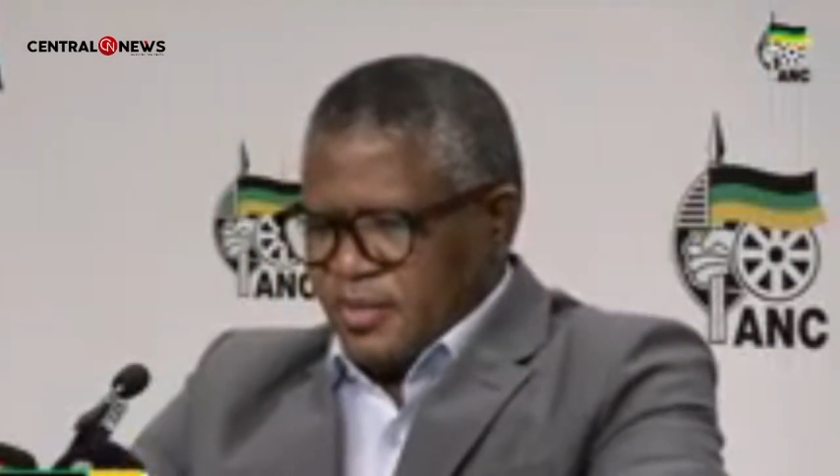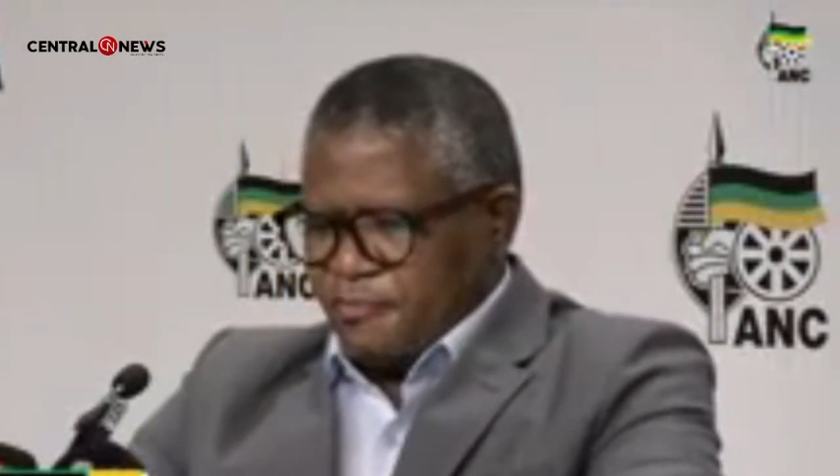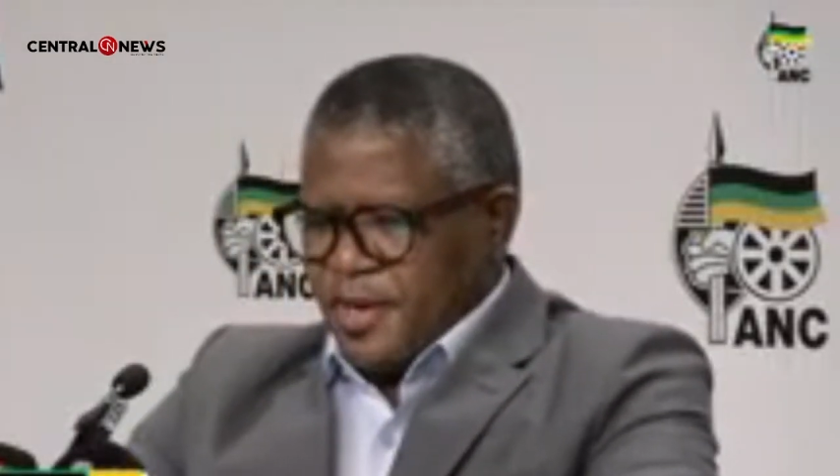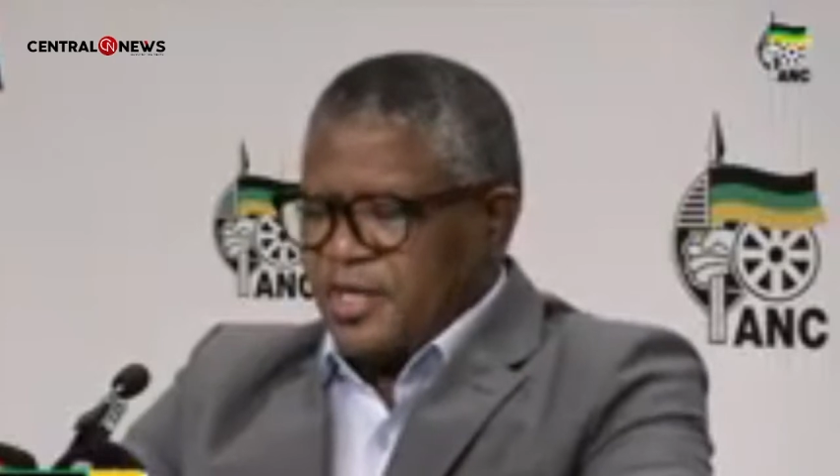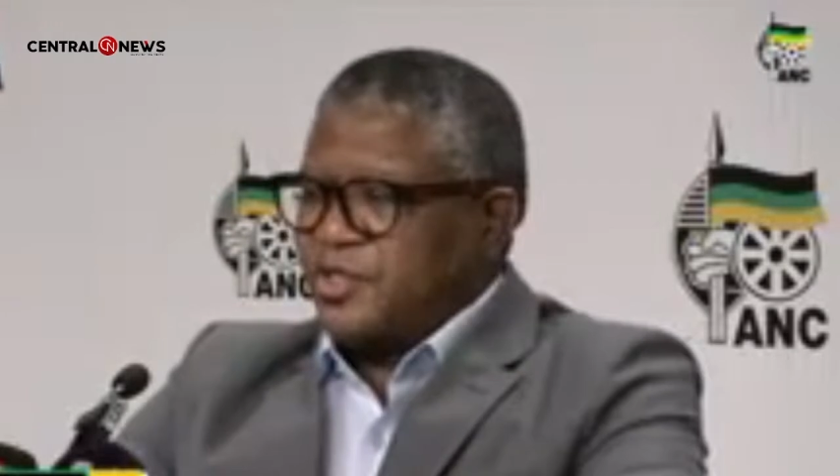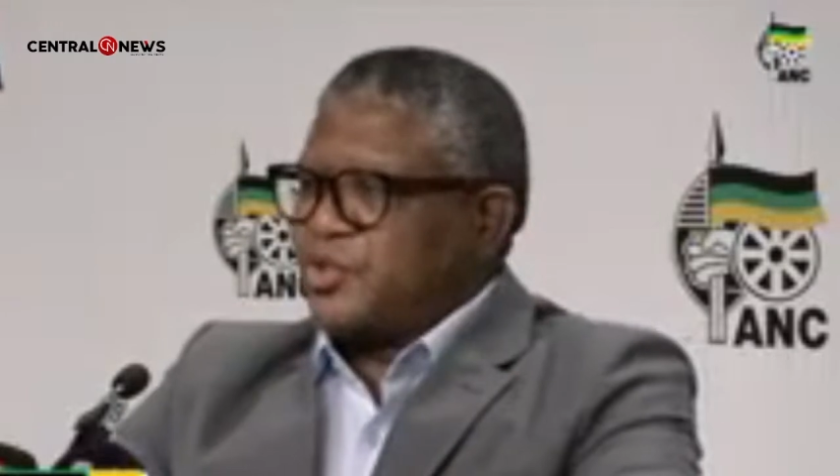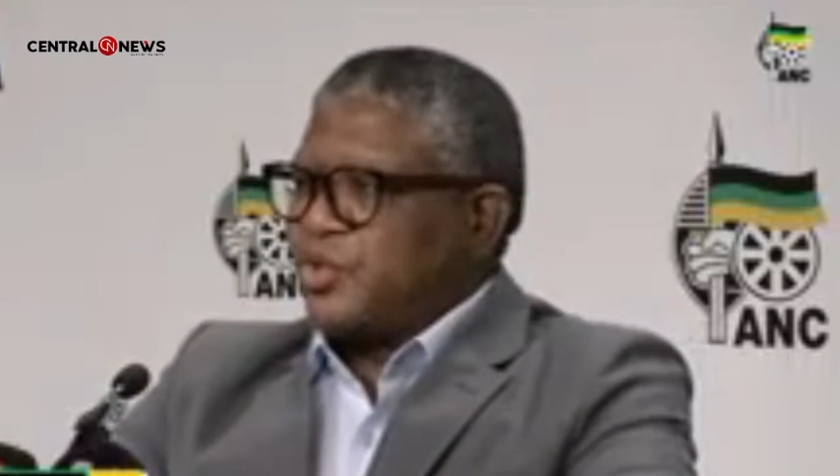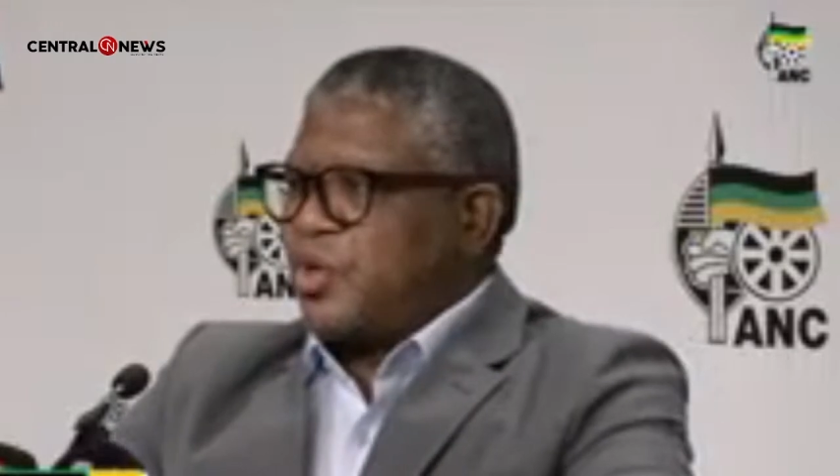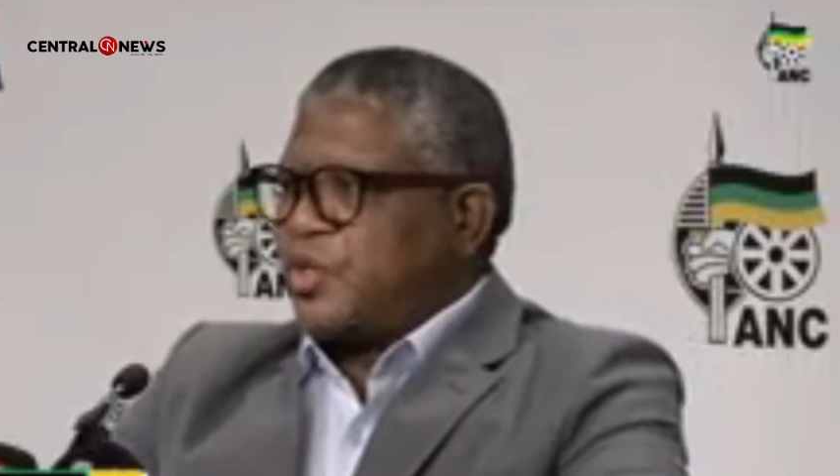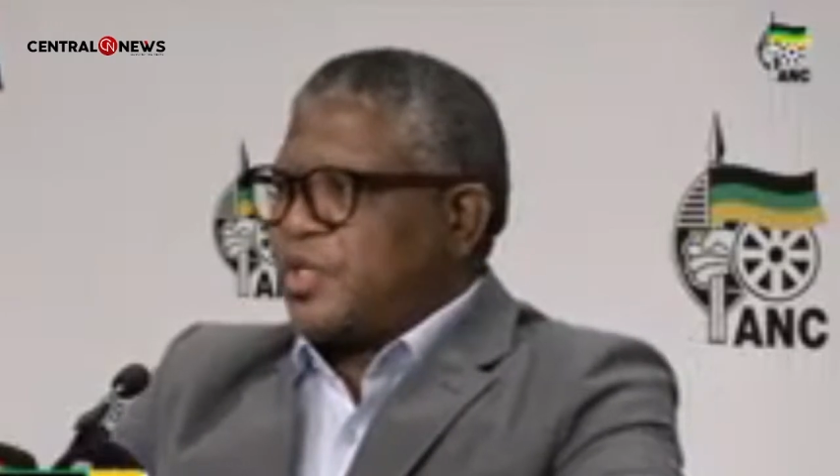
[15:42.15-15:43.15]
based
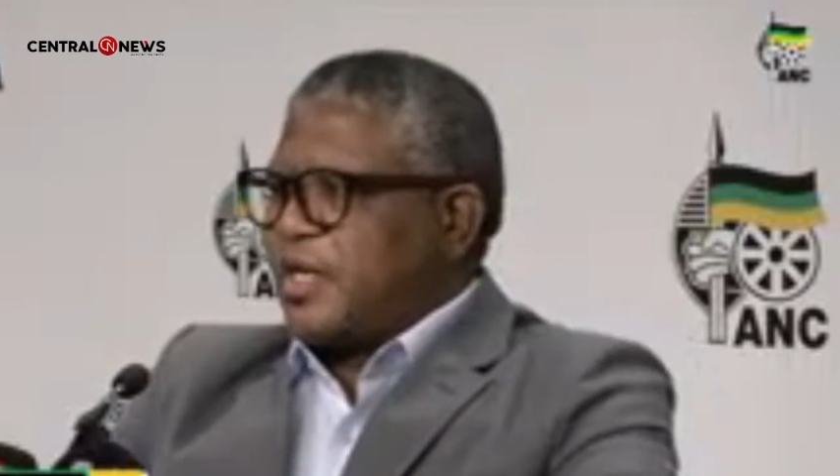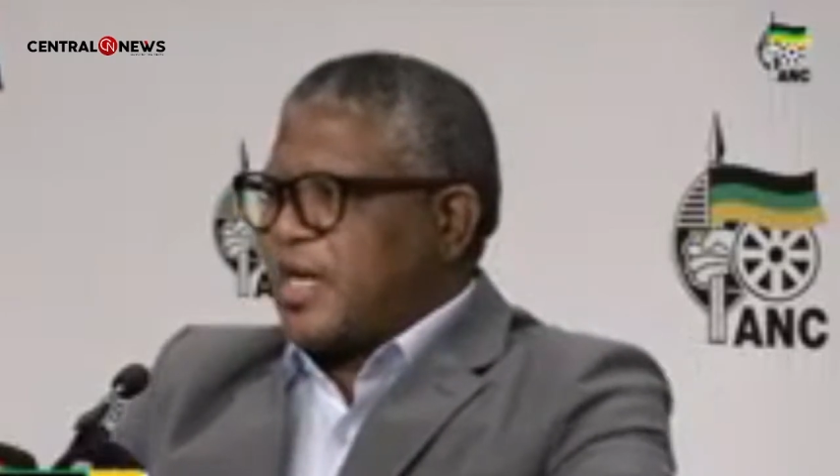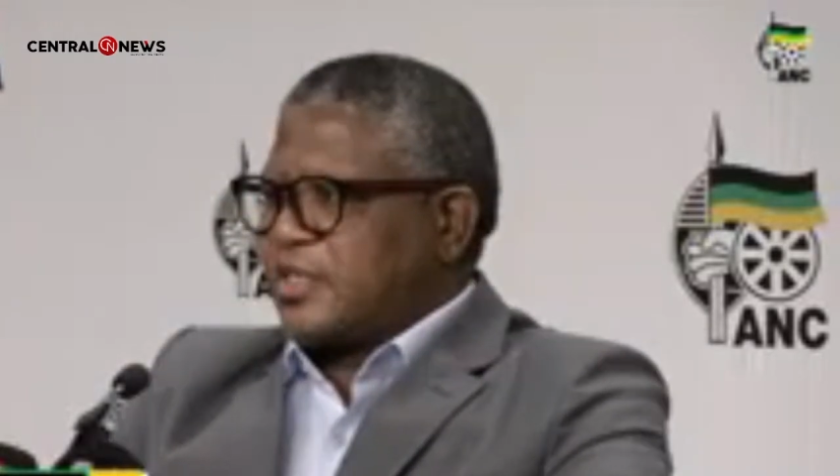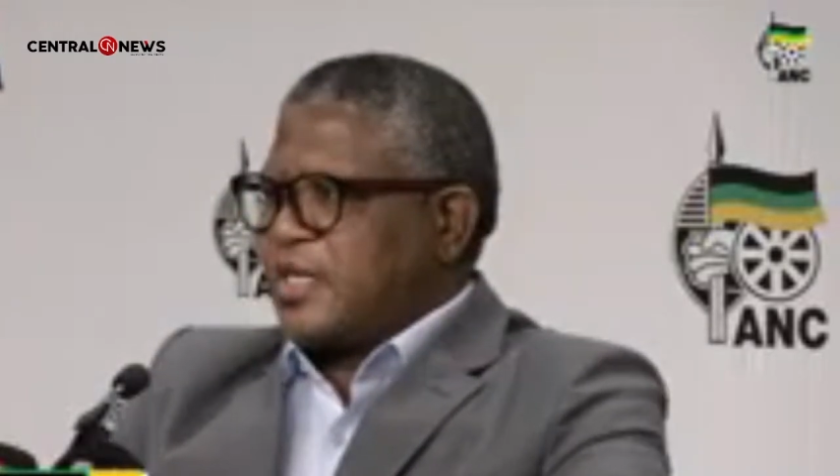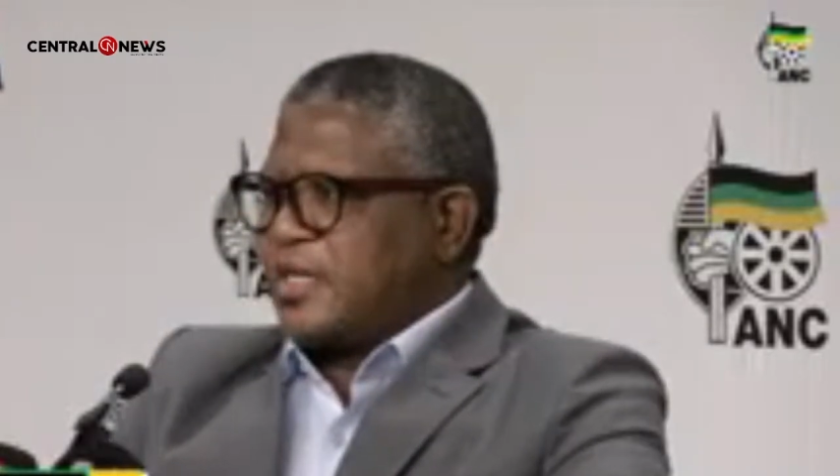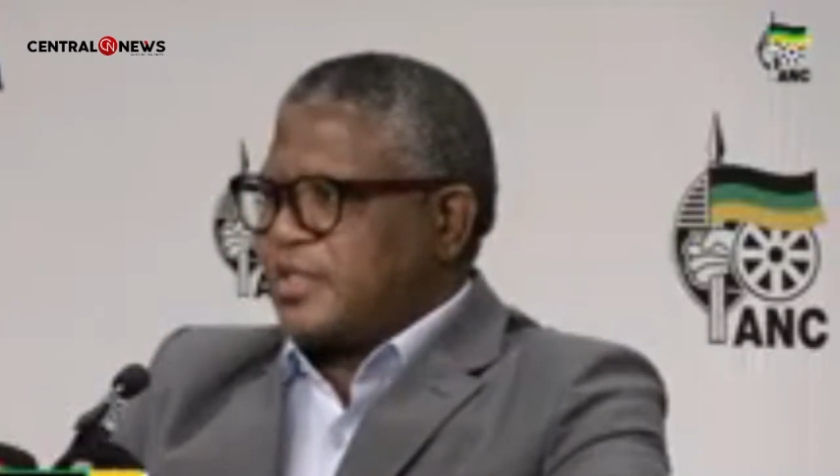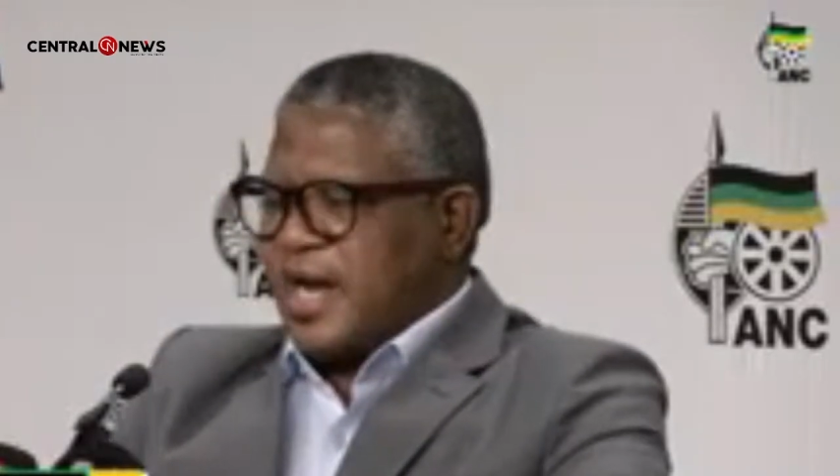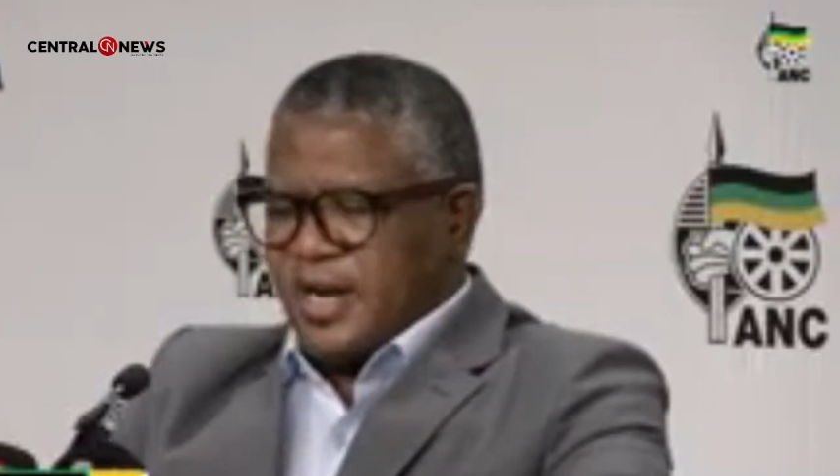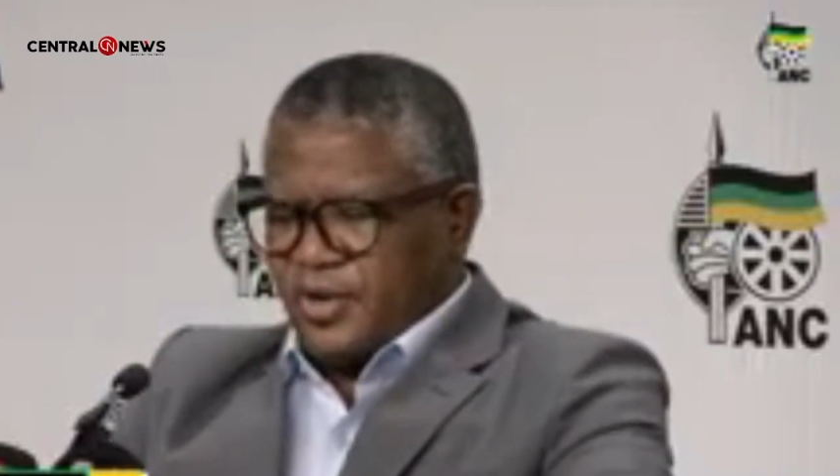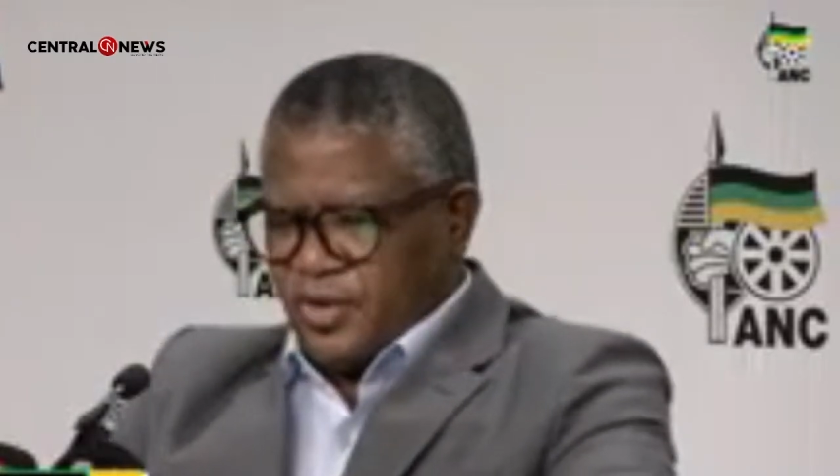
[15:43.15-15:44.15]
on the national
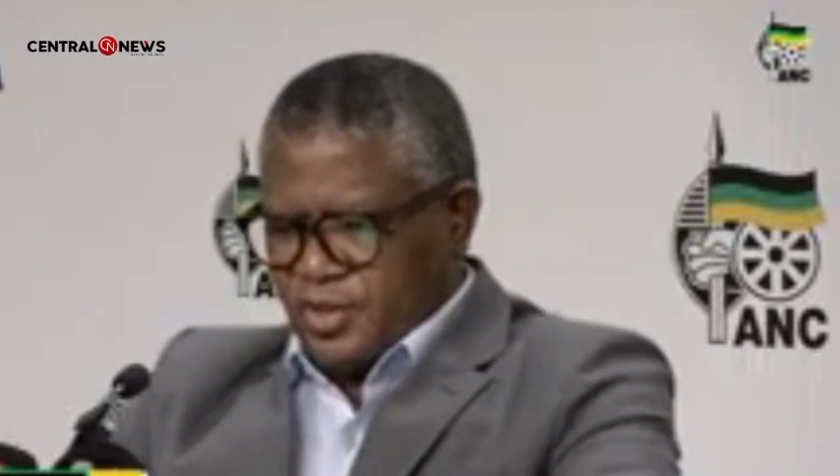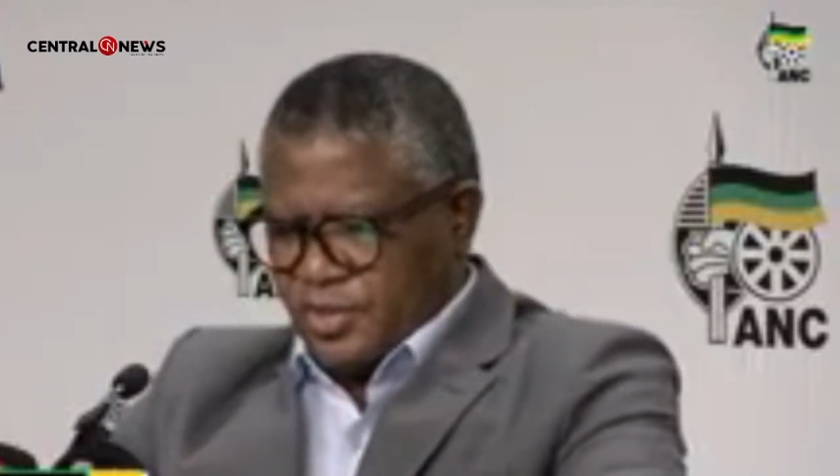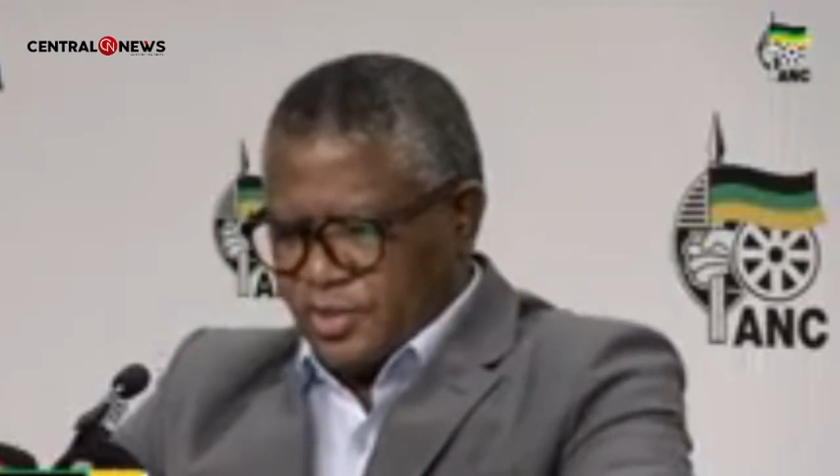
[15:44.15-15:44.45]
dialogue